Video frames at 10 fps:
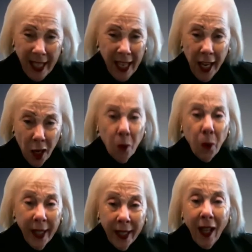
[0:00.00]
he
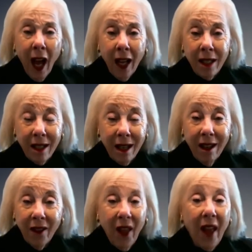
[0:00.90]
realized
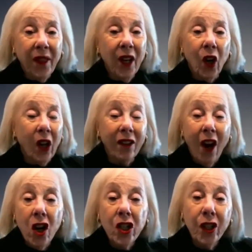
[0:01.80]
that there are a
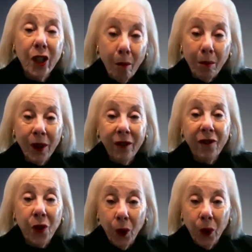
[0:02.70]
large number
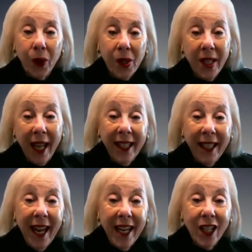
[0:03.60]
of tools
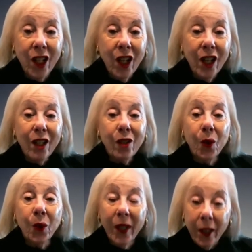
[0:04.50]
dedicated
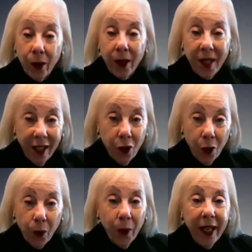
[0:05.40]
to literacy,
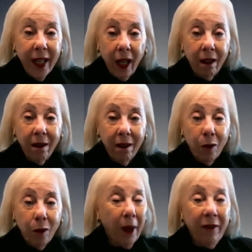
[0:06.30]
to reading,
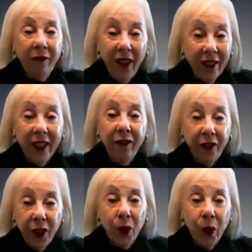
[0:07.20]
but very
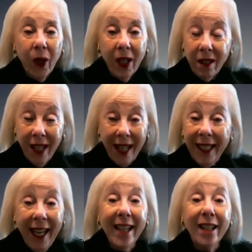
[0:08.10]
few
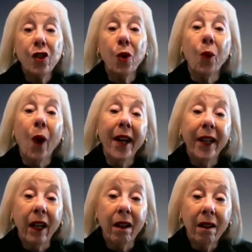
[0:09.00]
dedicated to
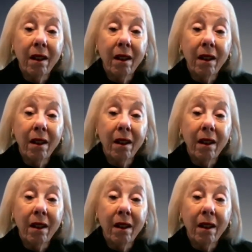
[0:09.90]
writing.